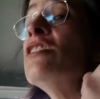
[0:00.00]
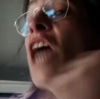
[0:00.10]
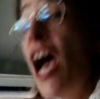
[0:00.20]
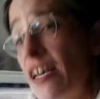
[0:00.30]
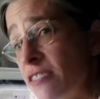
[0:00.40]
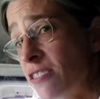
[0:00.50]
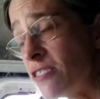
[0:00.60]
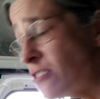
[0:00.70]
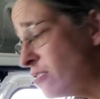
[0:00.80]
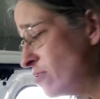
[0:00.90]

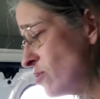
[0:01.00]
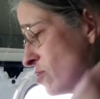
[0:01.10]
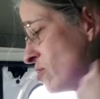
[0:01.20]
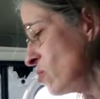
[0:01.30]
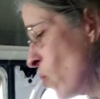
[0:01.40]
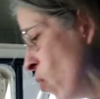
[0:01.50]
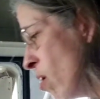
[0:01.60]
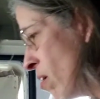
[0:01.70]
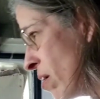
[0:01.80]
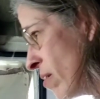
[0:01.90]
Yes.
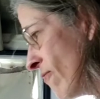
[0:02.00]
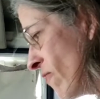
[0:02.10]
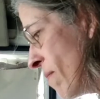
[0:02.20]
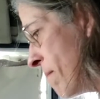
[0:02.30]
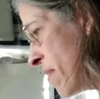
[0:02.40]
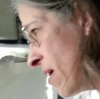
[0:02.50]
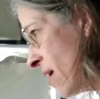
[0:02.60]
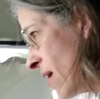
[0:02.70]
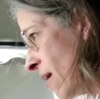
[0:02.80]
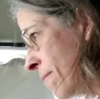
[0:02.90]
Score for
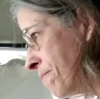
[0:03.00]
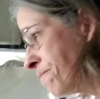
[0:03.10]
me.